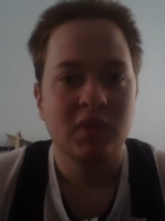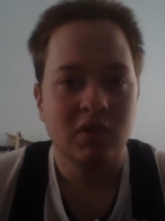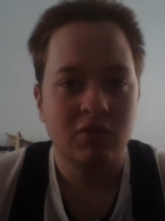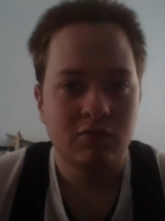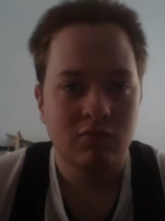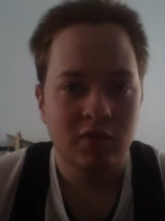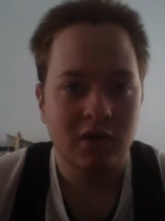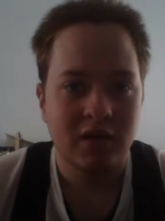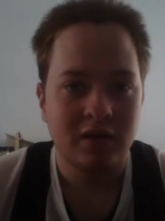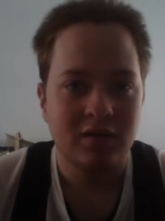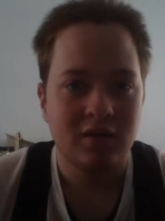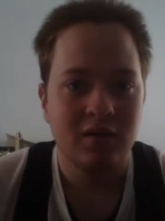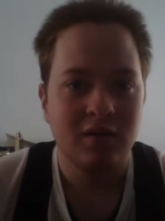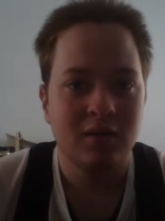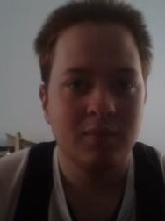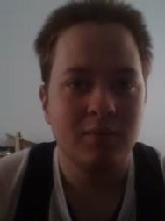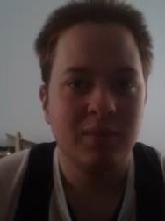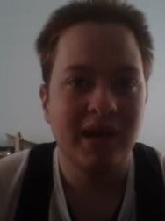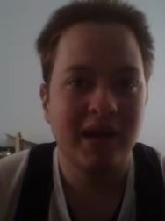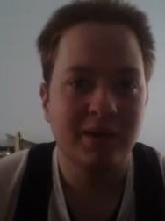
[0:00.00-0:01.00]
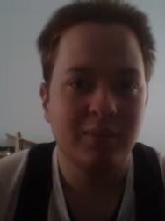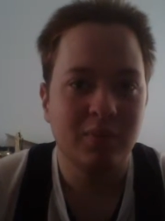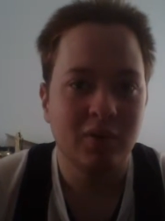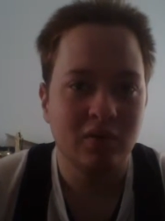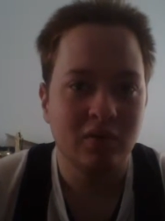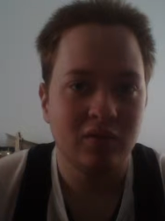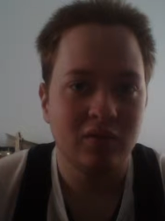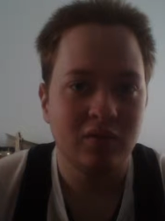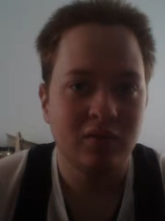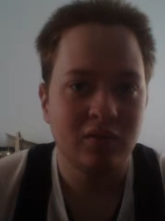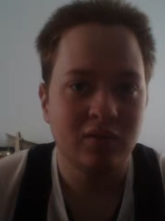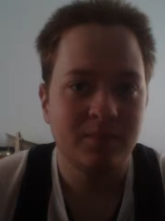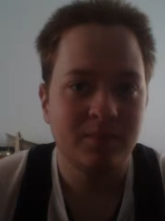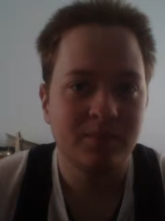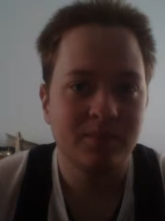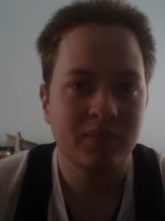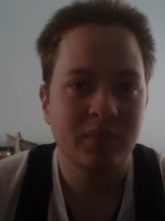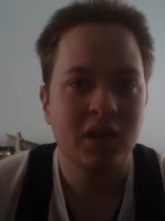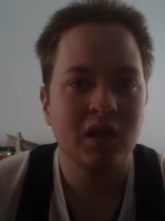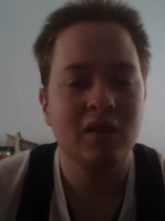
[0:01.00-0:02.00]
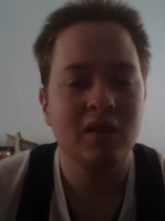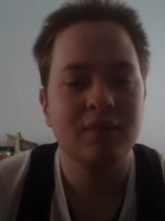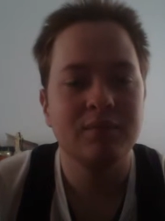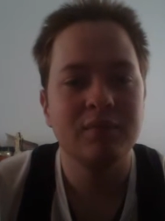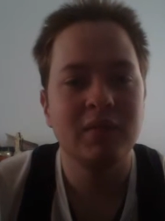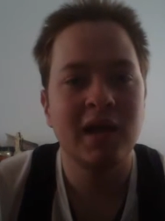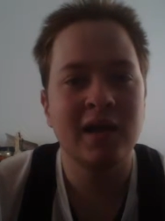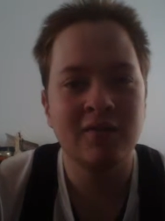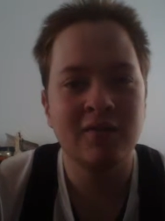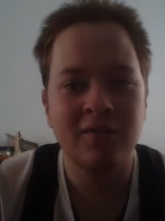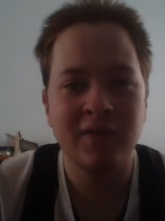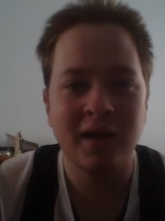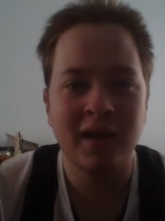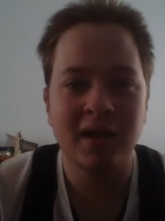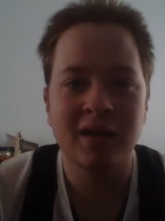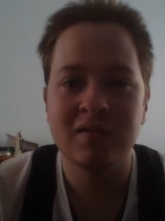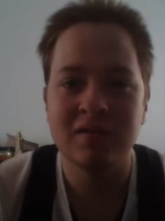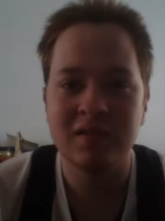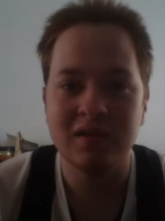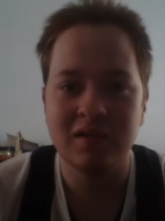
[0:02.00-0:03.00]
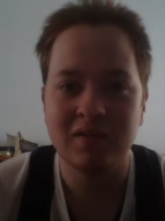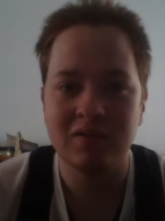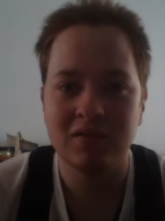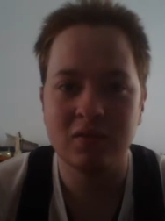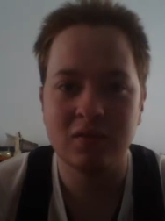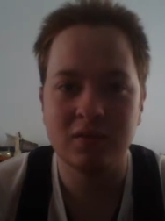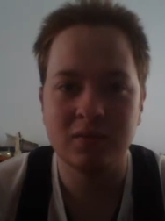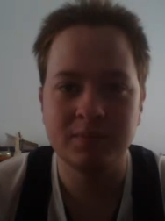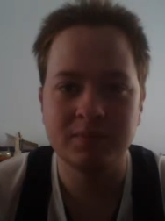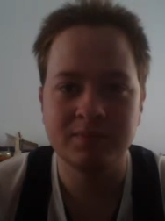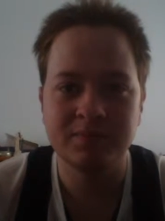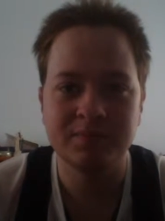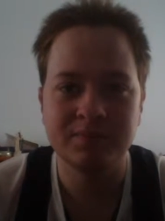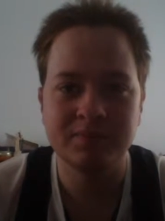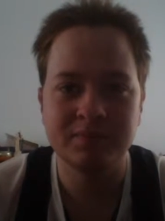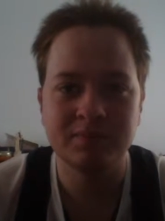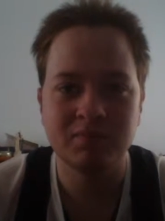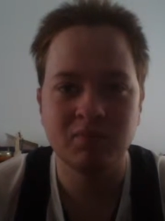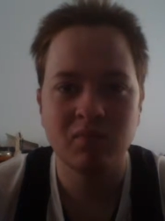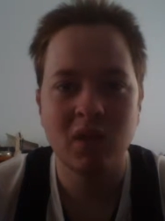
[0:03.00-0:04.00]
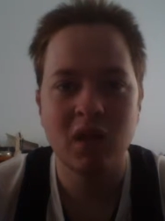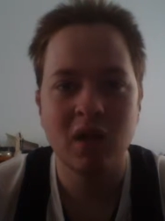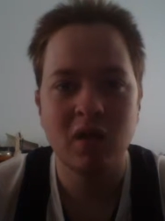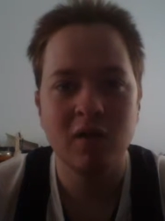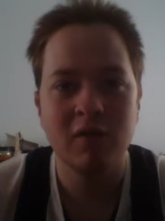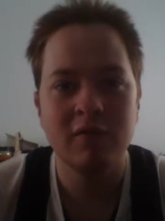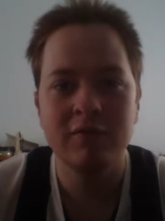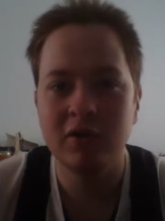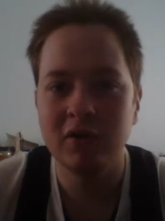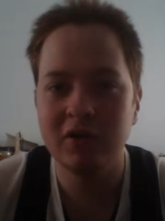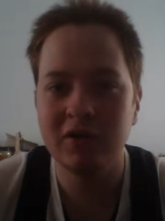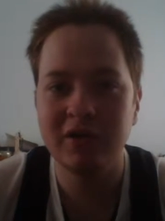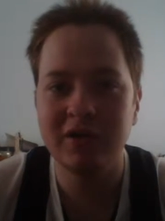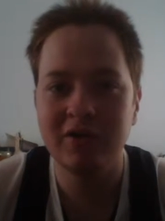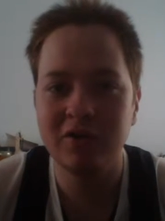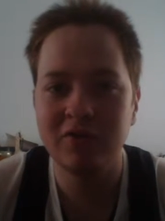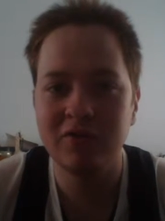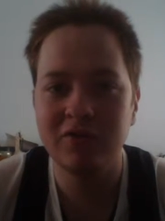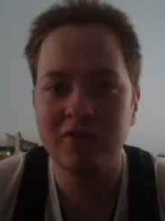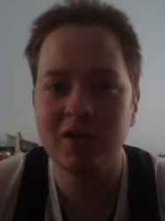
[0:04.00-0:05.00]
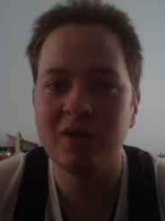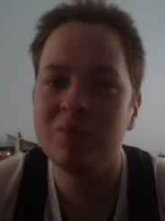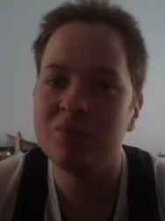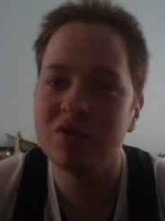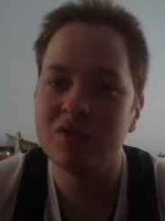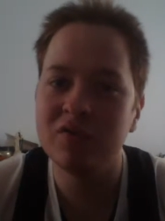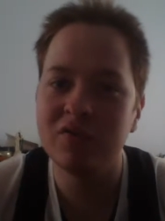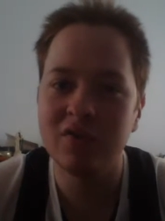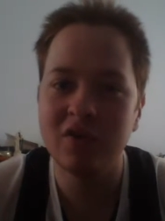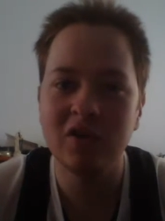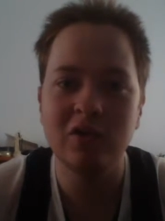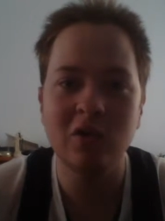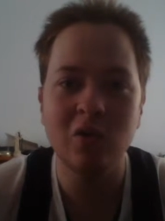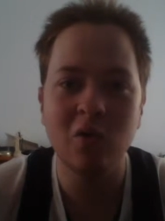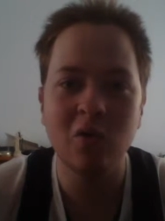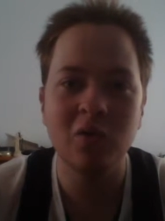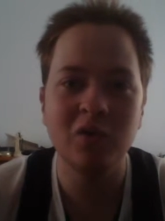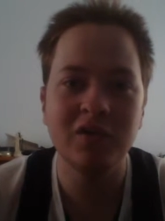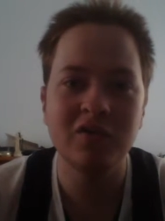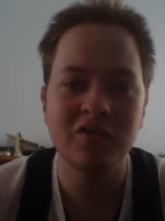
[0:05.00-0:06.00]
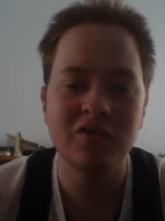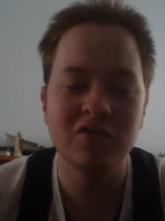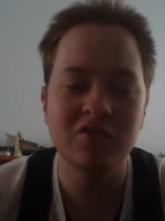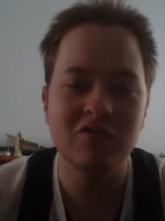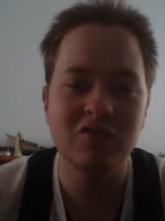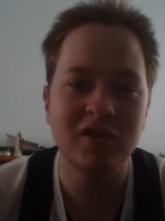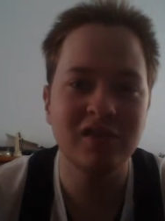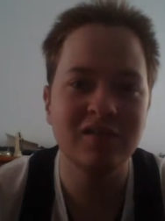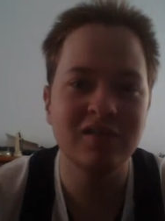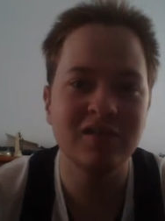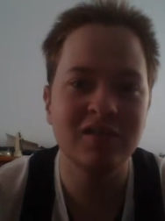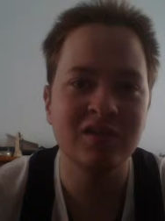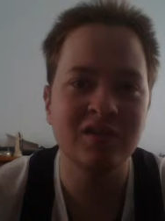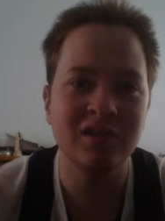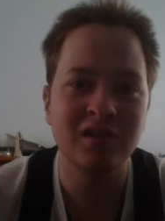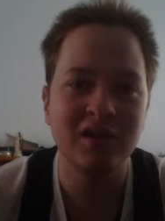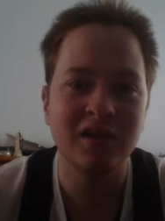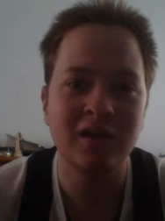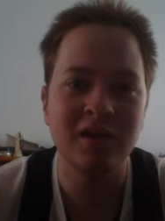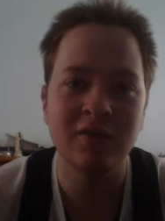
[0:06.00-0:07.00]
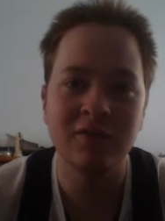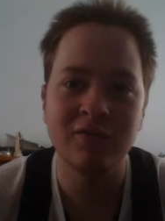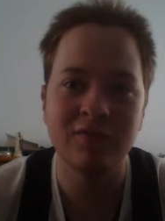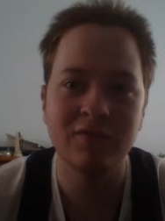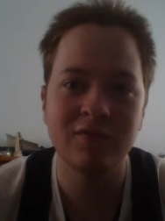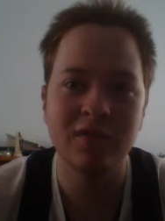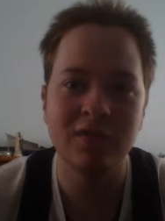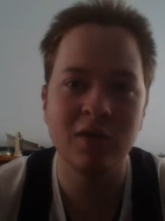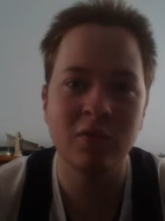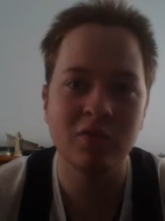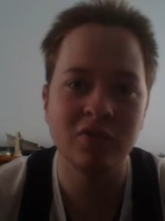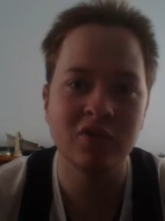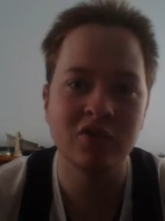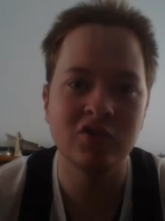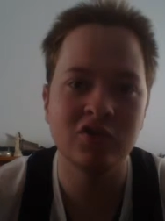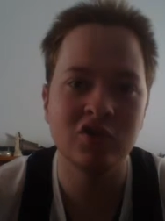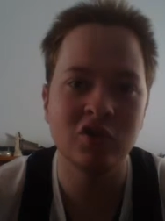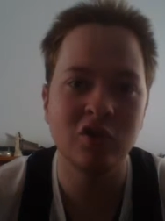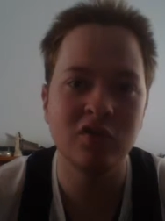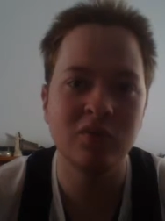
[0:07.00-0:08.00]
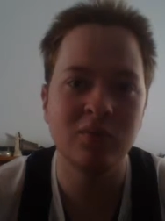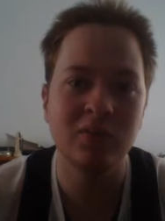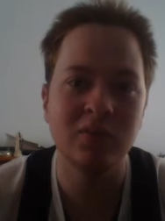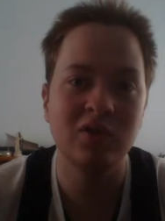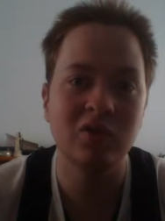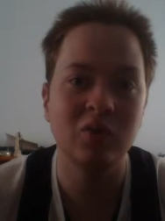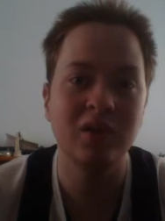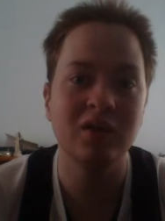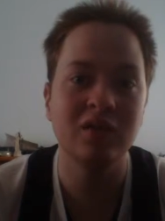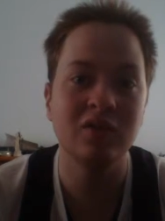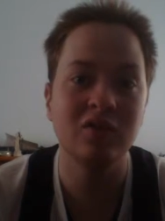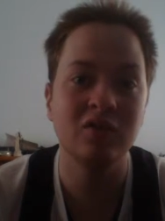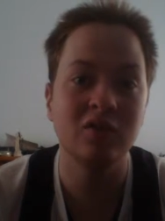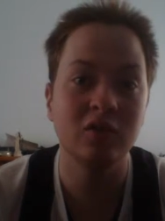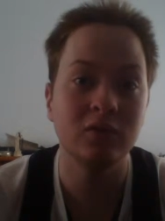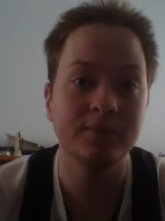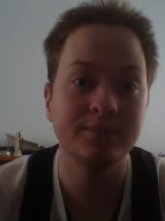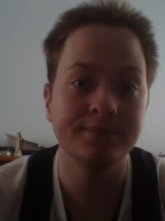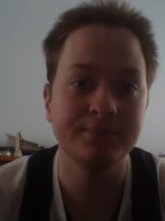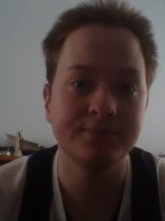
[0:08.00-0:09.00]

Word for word: Right, bad points. Elevator scenes. Funny enough, you'd prefer loading screens in if there was a choice between the two.